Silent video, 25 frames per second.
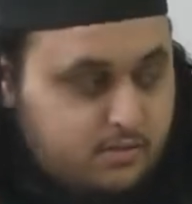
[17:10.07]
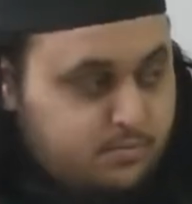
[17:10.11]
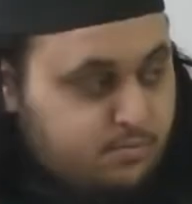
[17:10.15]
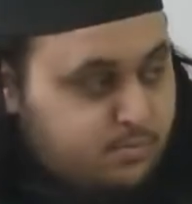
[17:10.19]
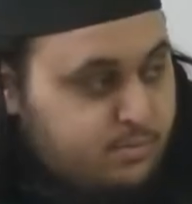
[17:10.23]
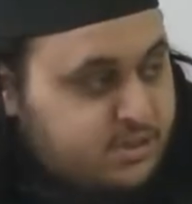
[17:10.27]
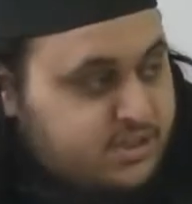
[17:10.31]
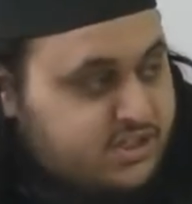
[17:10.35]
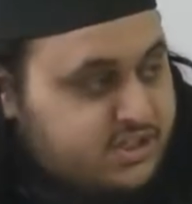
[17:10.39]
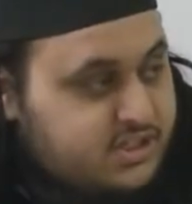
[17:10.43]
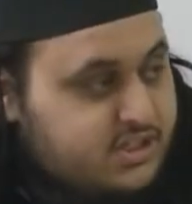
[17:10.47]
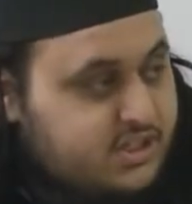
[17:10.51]

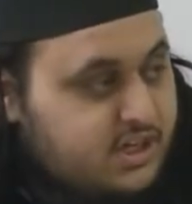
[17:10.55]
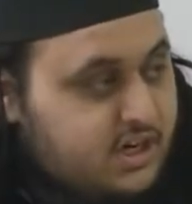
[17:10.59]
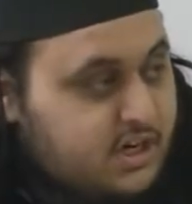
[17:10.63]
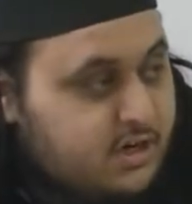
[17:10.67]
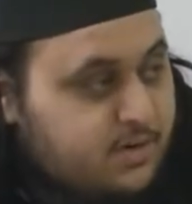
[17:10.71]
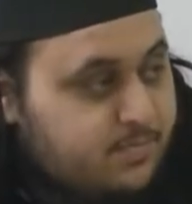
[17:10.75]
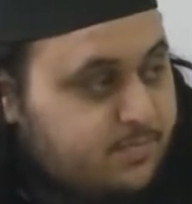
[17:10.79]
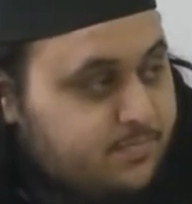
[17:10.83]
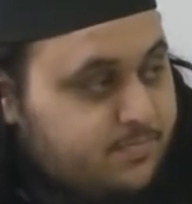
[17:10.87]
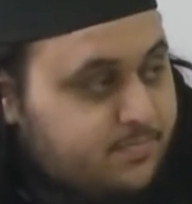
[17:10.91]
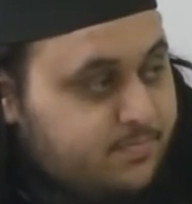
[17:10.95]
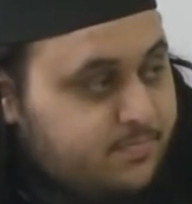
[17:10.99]
Masjid
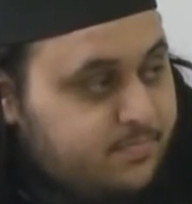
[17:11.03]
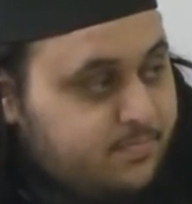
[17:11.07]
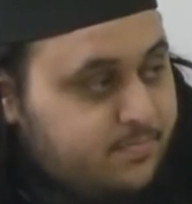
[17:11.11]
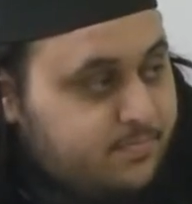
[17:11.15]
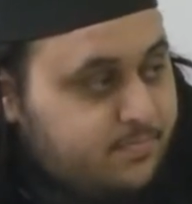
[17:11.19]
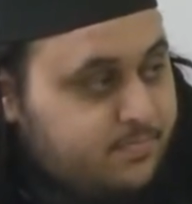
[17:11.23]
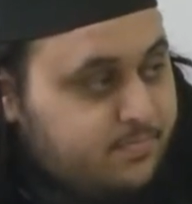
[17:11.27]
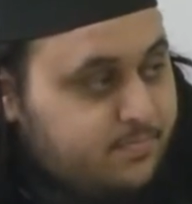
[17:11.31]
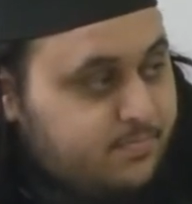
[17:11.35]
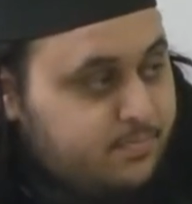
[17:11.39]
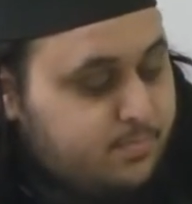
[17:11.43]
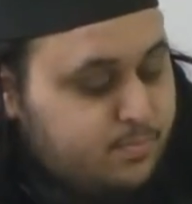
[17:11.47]
al-Haram
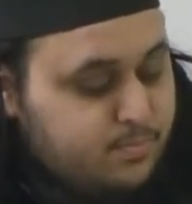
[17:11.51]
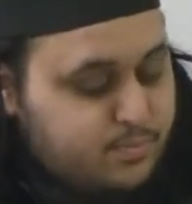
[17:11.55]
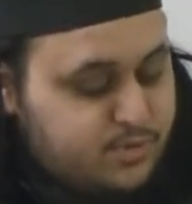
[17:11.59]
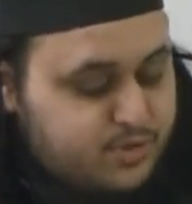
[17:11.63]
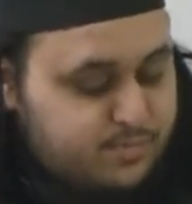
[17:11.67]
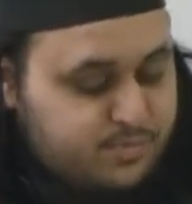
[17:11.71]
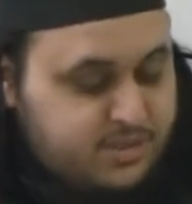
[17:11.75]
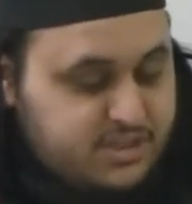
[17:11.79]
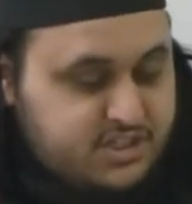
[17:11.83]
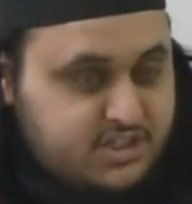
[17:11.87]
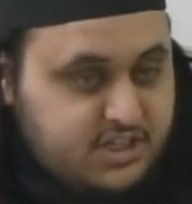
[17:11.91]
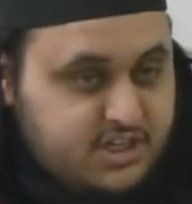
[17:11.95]

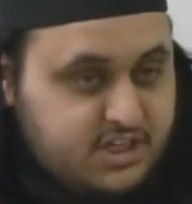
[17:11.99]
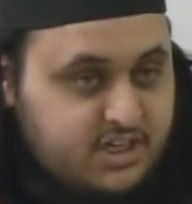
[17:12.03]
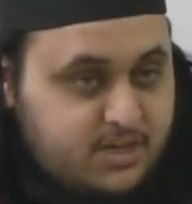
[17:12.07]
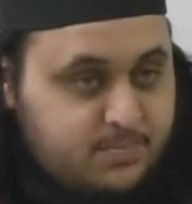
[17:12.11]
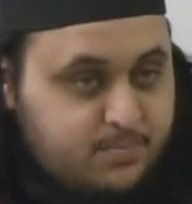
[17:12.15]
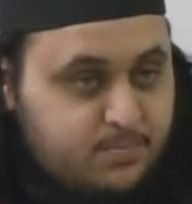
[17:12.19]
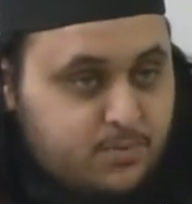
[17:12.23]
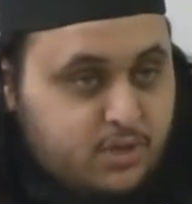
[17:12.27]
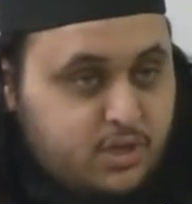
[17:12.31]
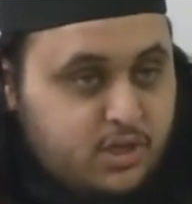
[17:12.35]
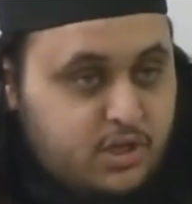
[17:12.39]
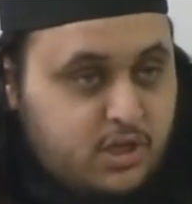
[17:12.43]
was mentioned
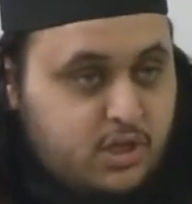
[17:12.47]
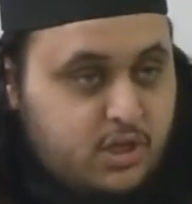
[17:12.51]
here.